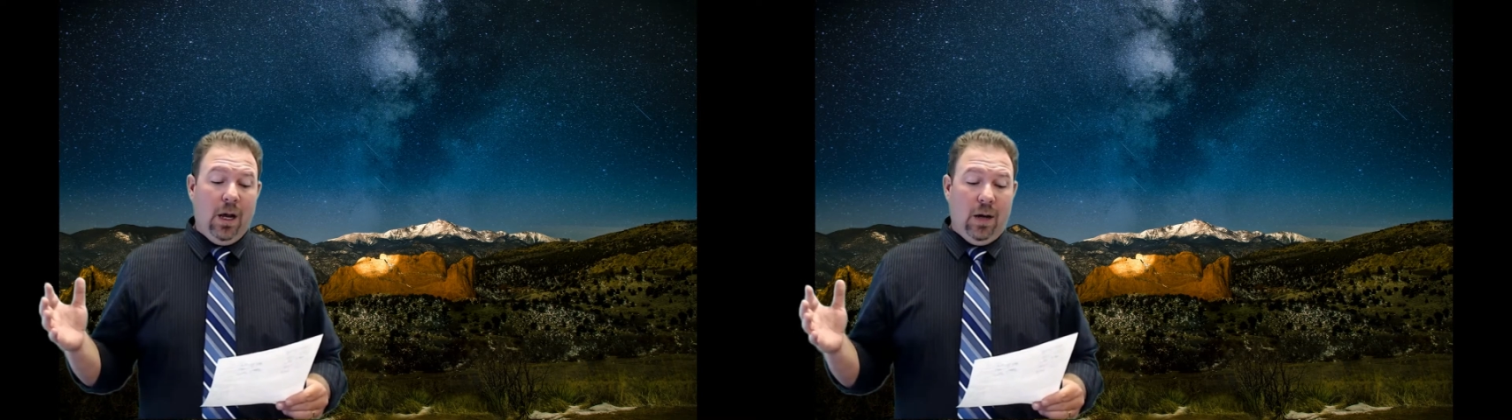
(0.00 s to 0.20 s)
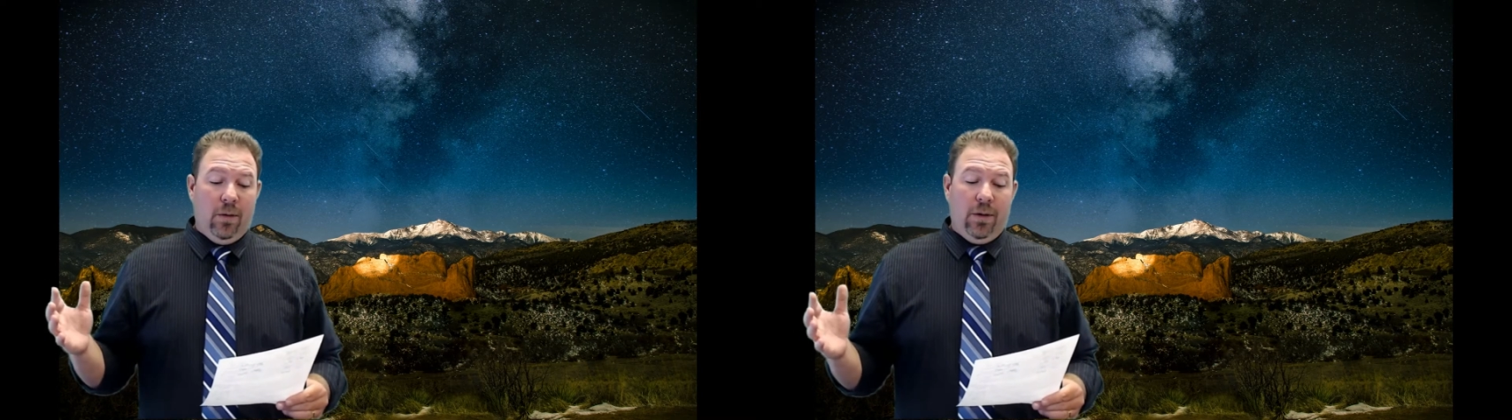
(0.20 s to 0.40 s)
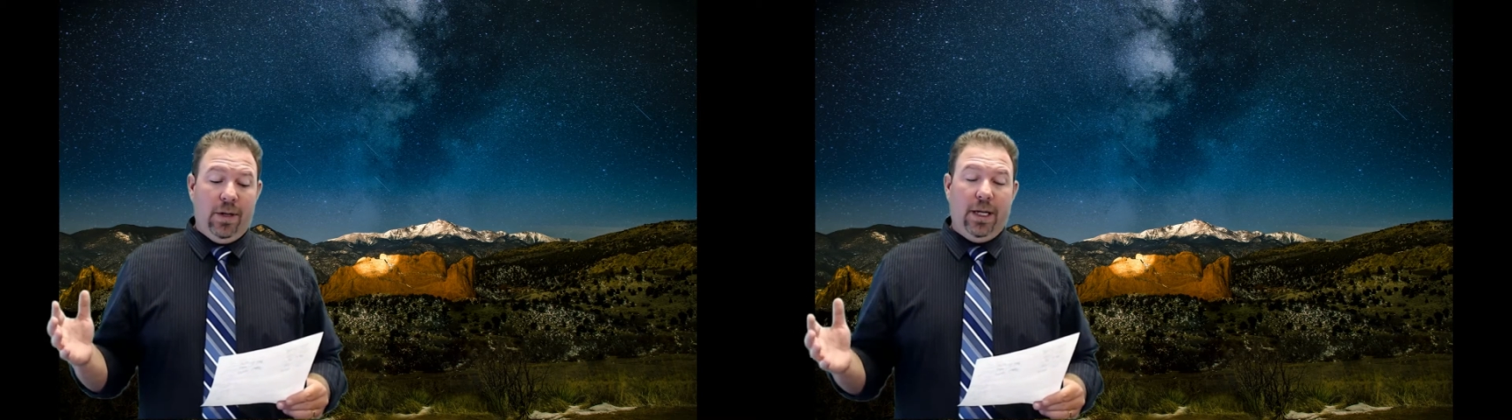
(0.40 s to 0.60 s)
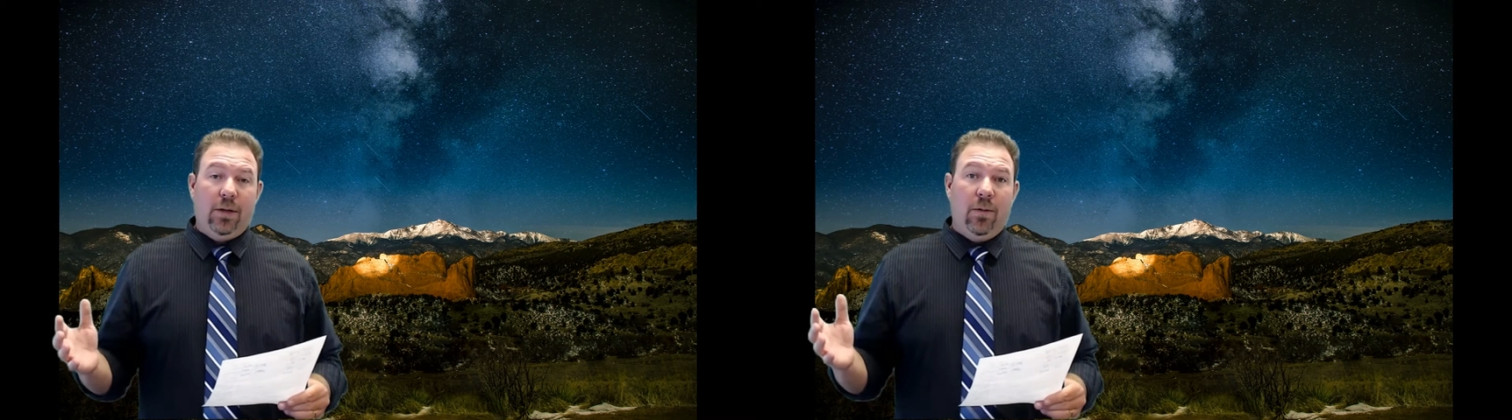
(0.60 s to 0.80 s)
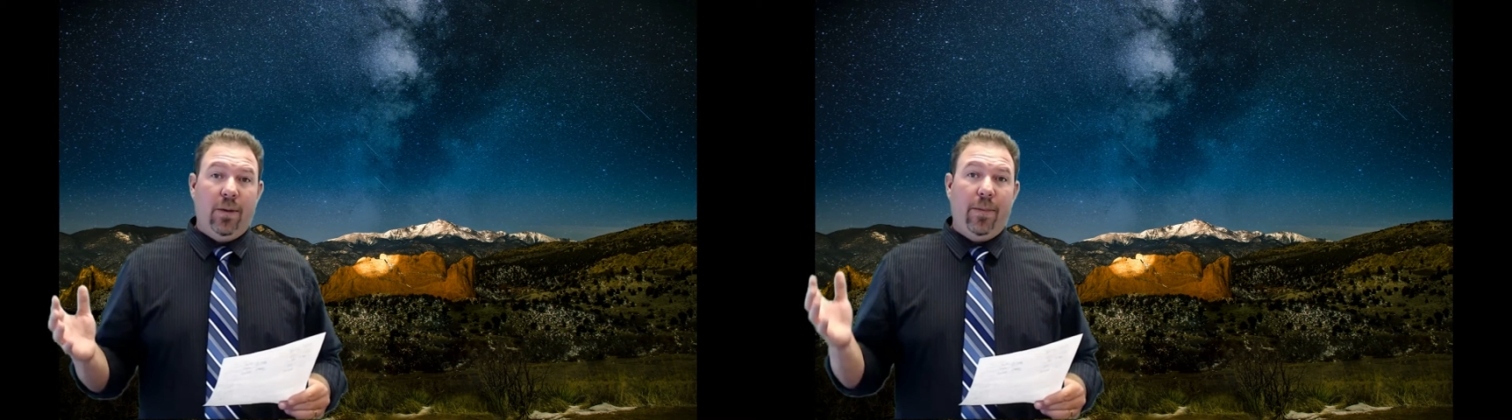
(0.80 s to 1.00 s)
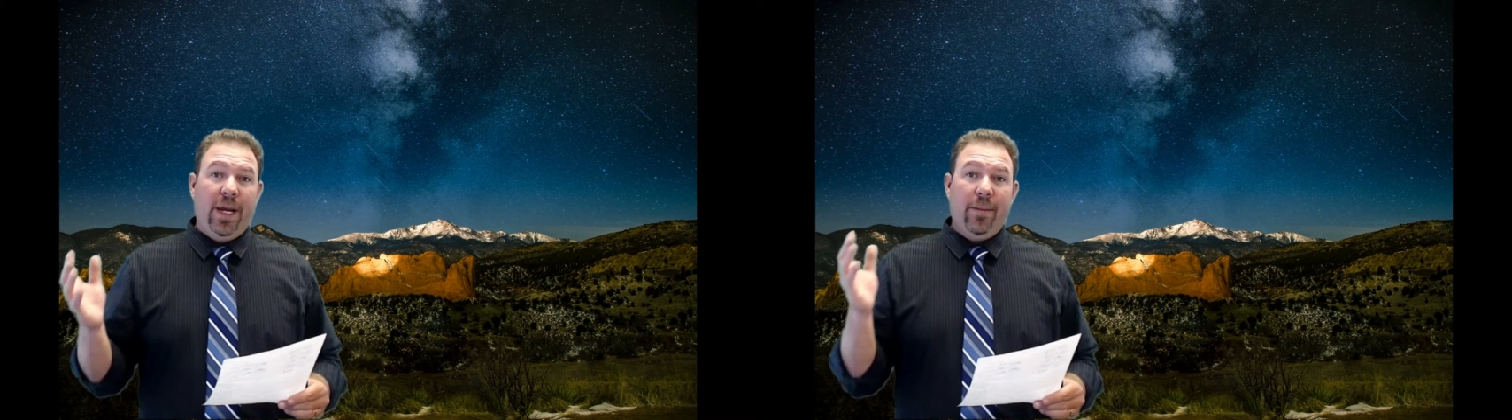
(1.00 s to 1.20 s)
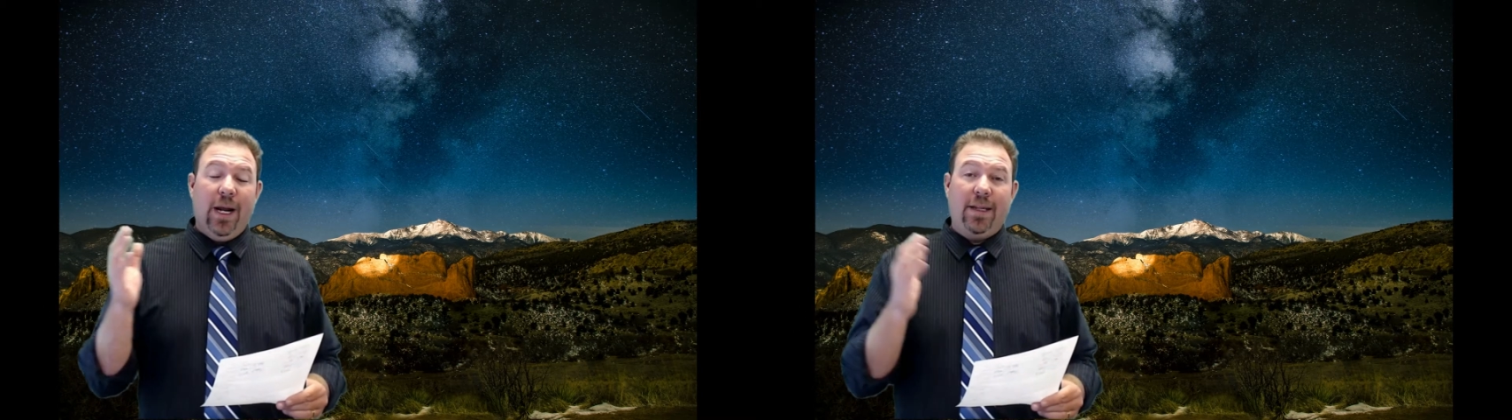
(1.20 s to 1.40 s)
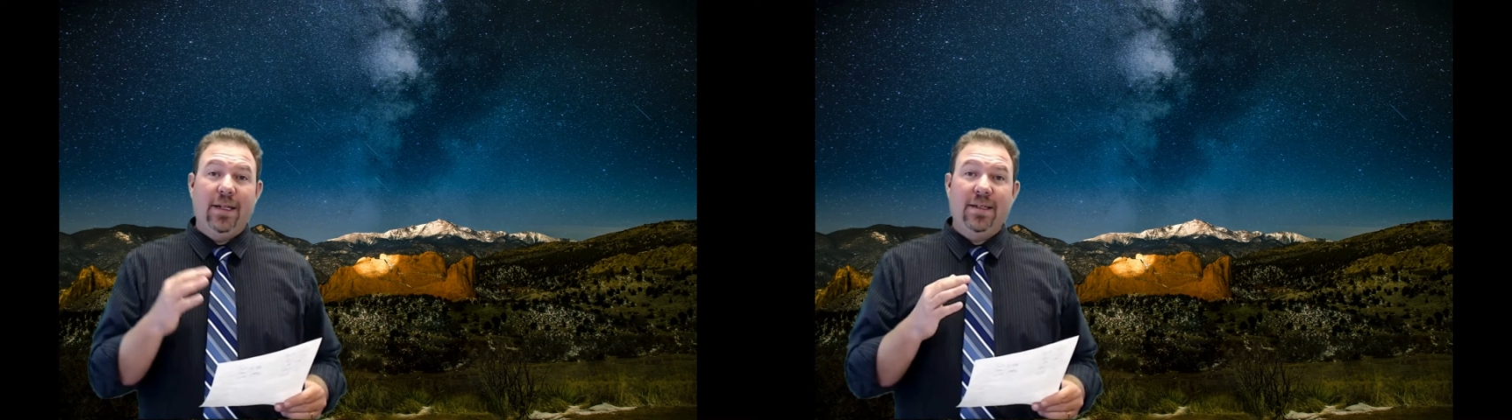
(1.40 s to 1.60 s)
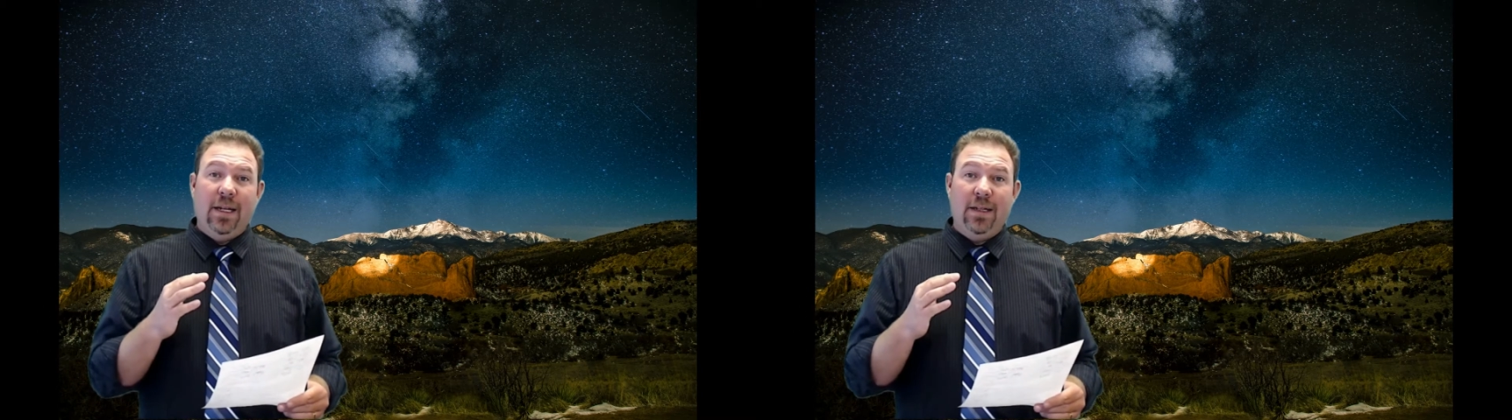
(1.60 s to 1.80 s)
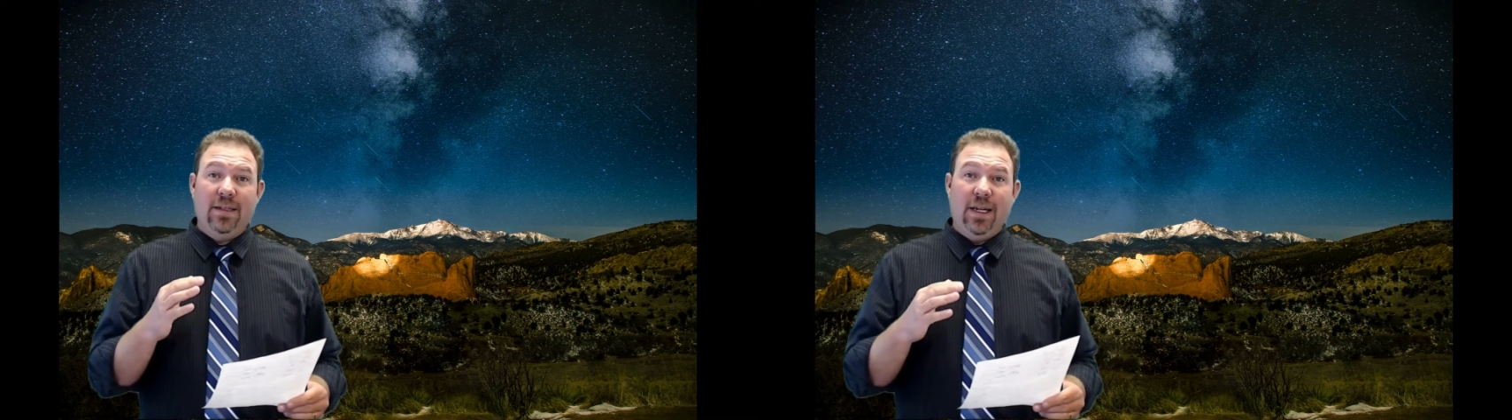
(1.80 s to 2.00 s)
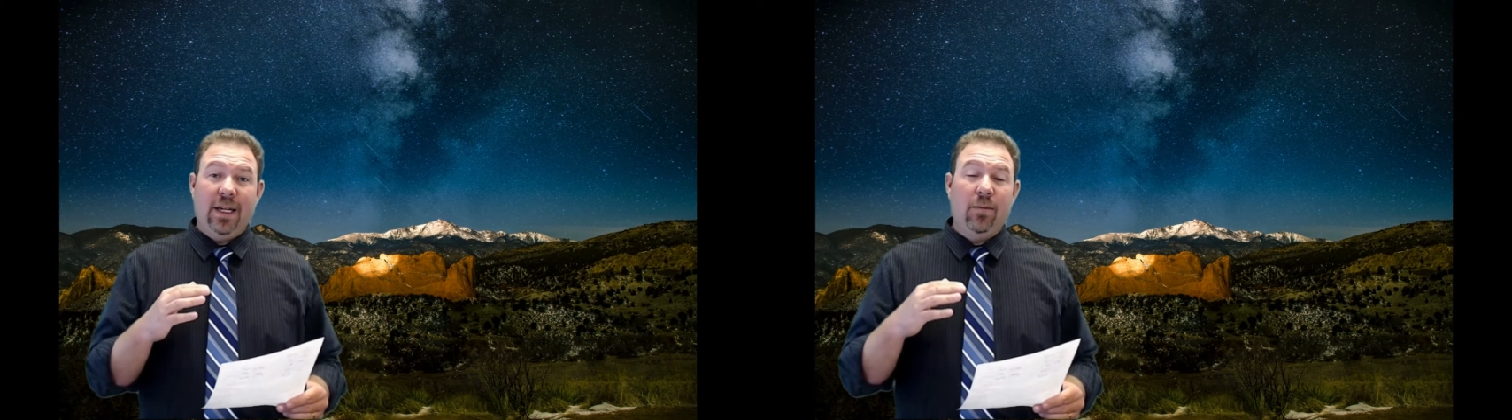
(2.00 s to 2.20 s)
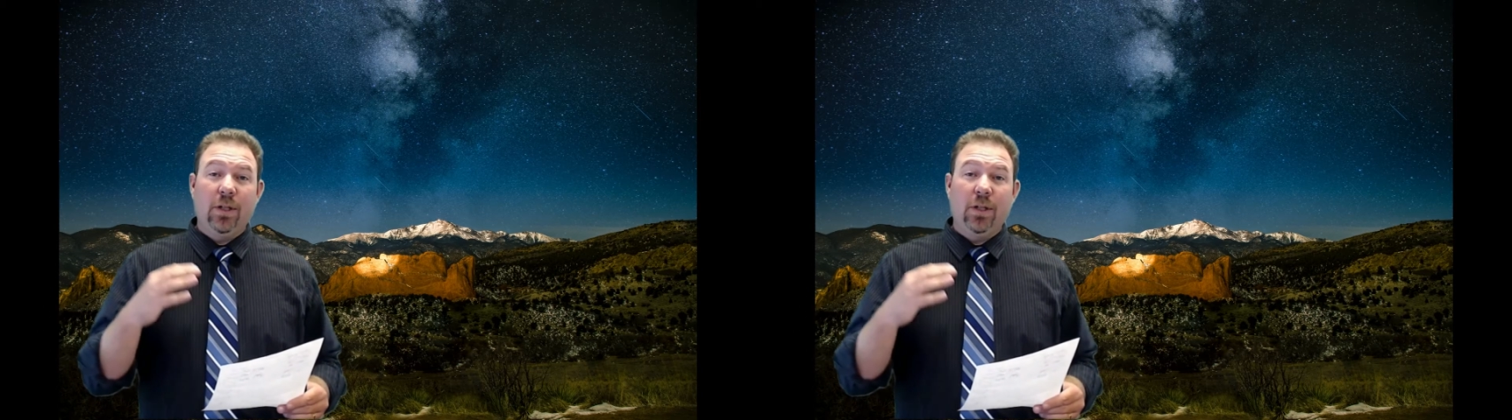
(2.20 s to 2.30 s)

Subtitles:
on whether or not you want to pay back that silent second